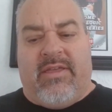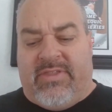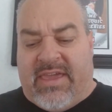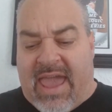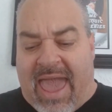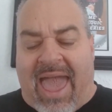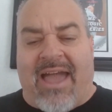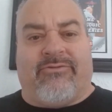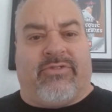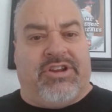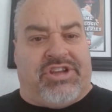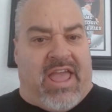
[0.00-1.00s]
the
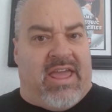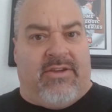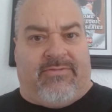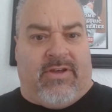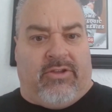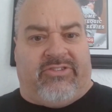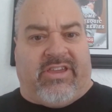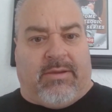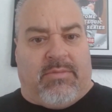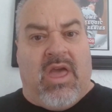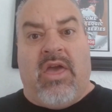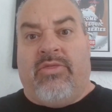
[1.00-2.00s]
average NFL team,